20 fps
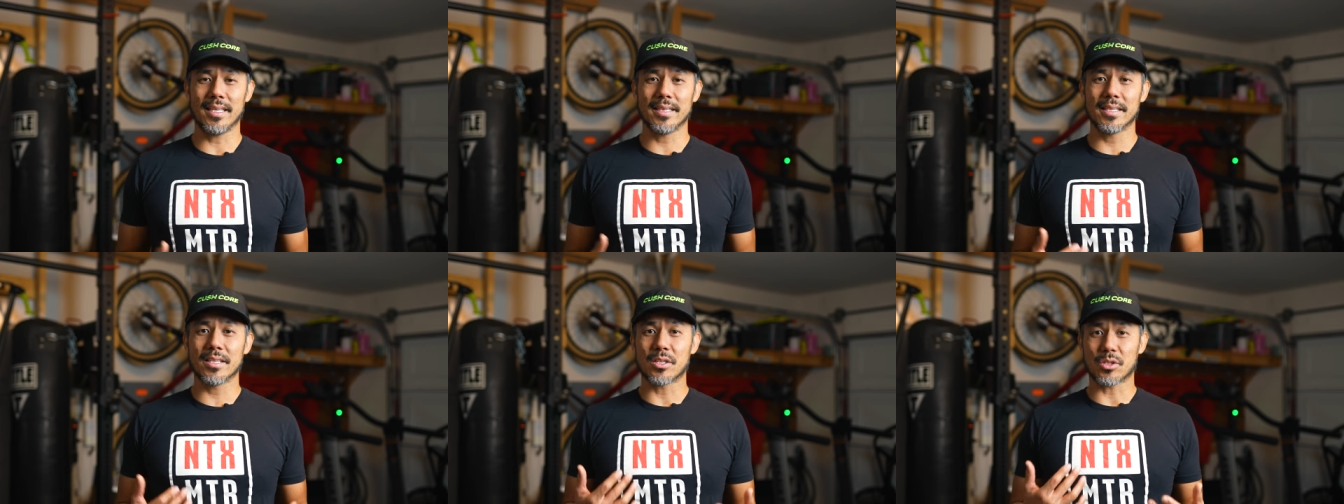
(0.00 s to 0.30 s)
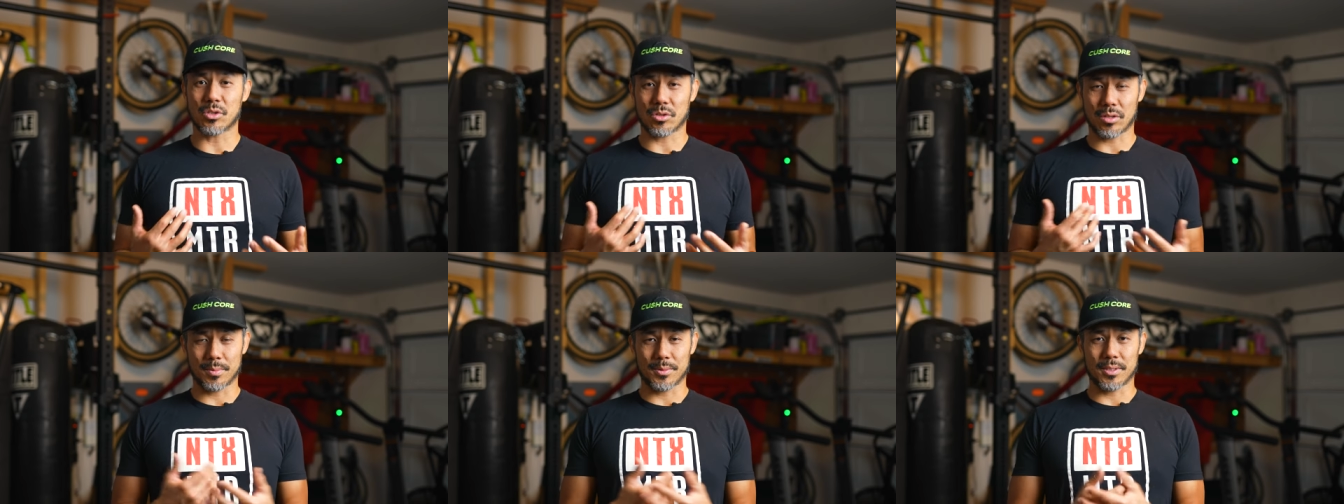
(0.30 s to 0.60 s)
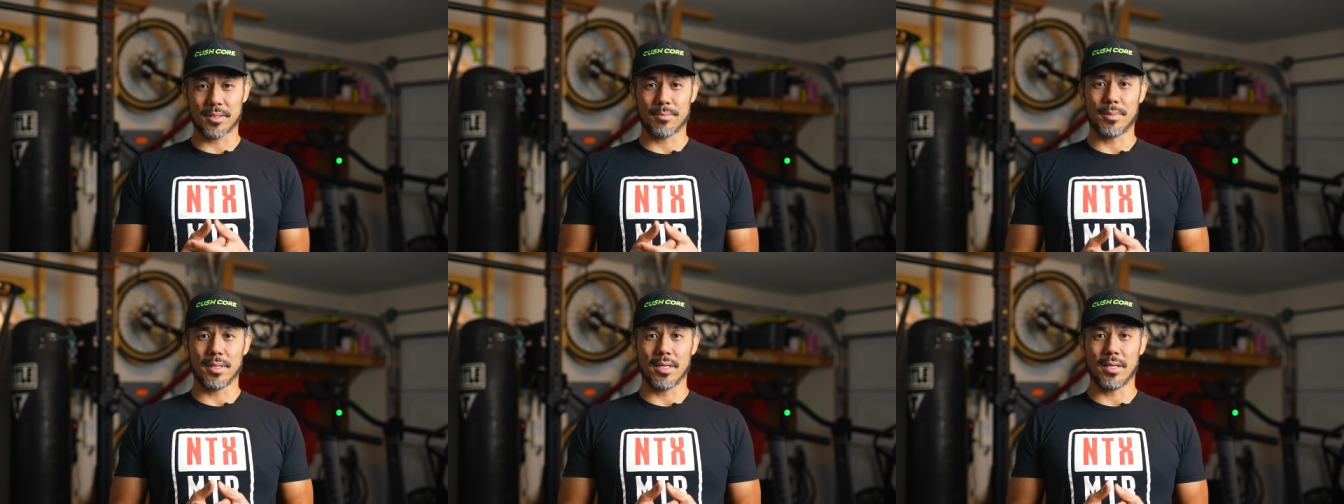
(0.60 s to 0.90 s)
in the
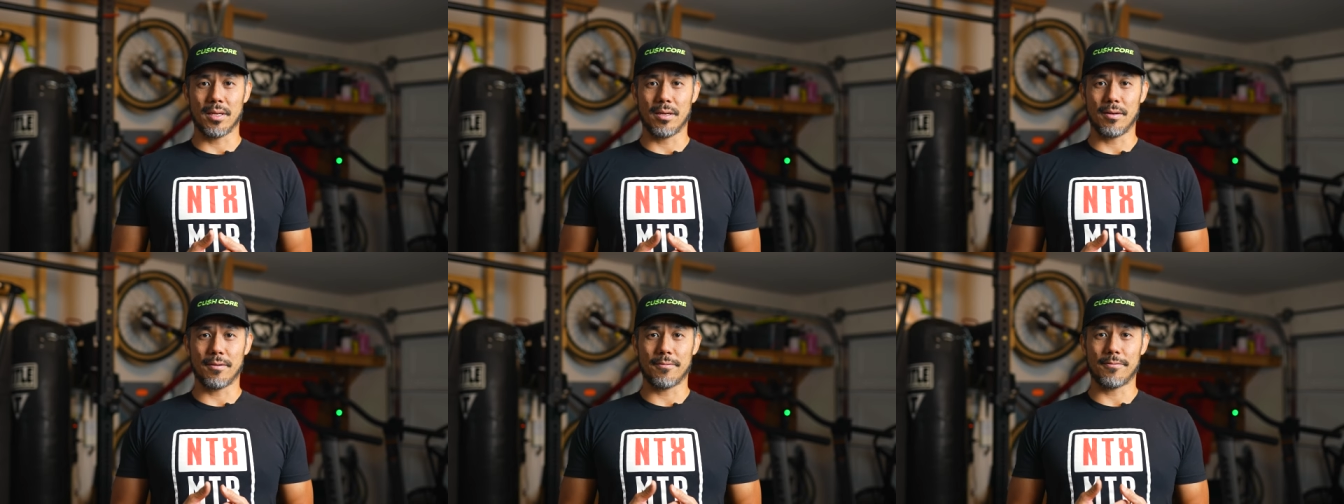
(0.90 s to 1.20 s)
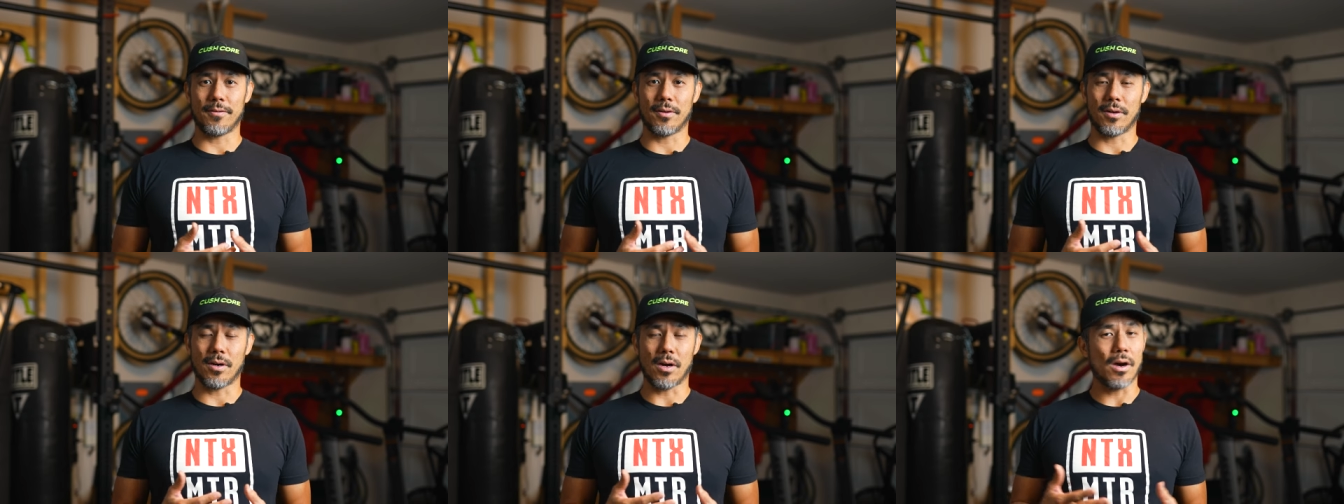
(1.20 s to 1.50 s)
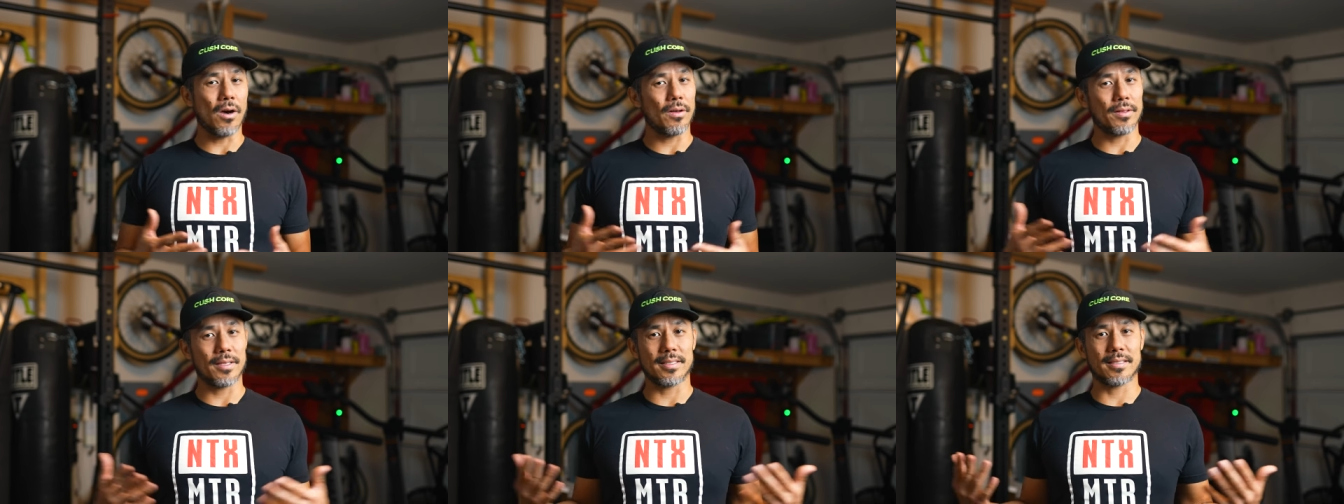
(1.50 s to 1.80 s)
description below for
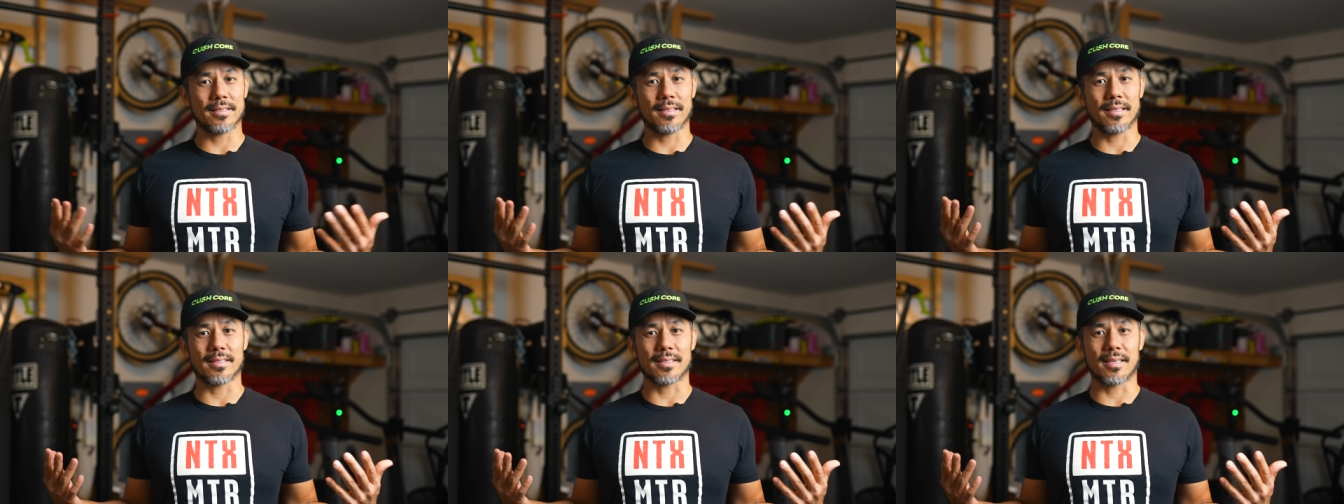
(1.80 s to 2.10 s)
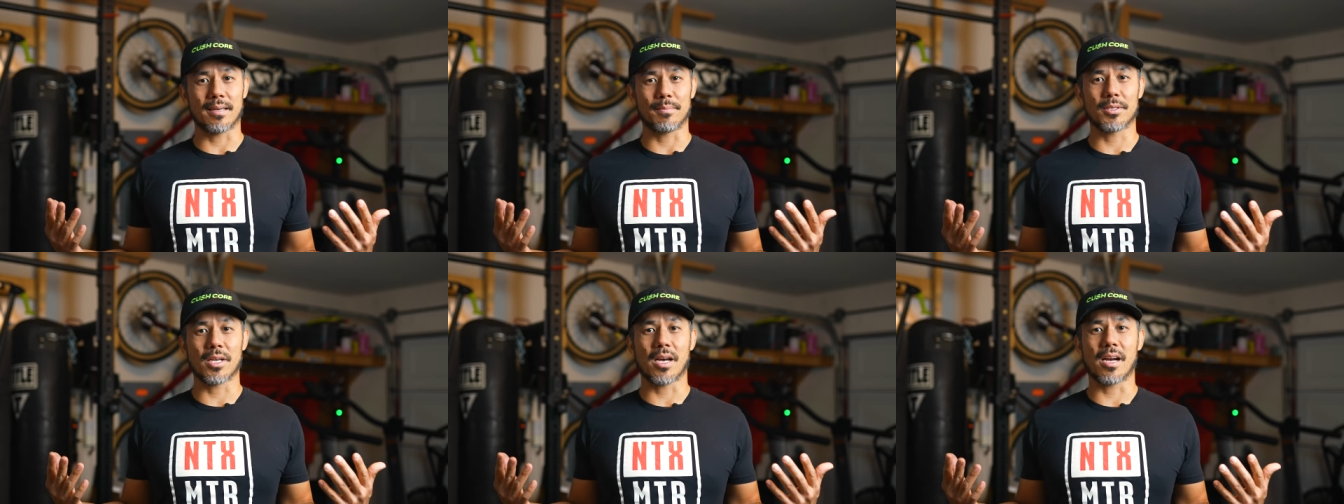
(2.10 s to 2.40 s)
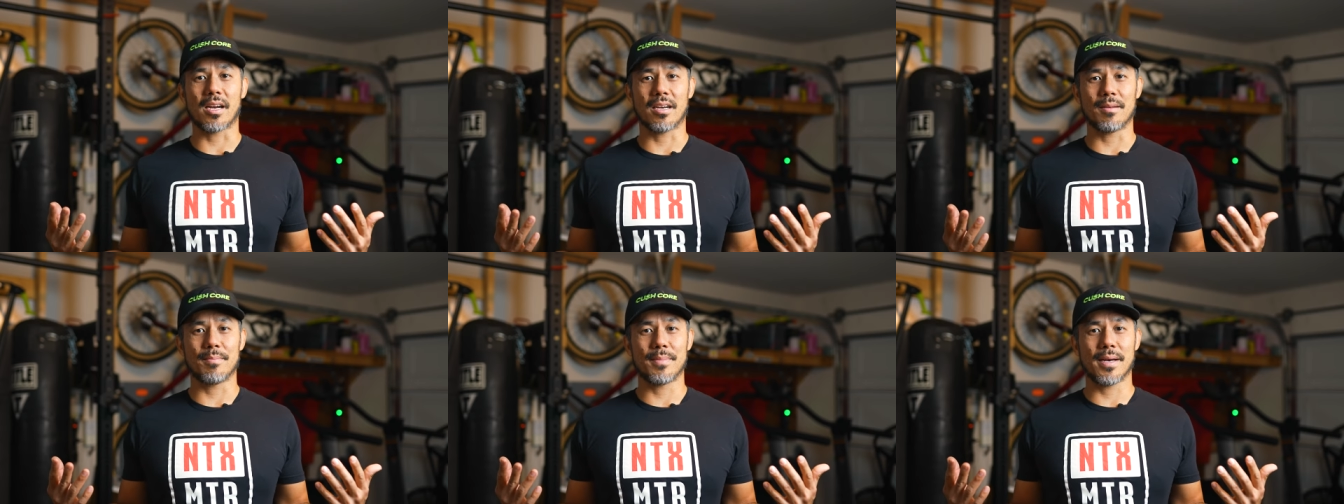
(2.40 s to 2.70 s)
all these things that I'm
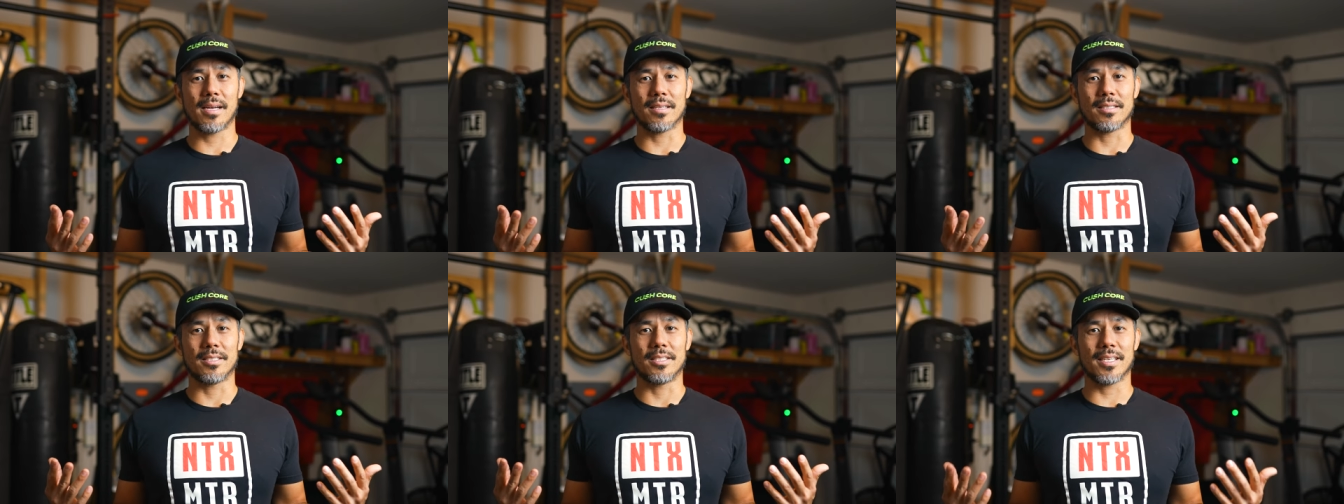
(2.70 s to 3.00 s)
talking about,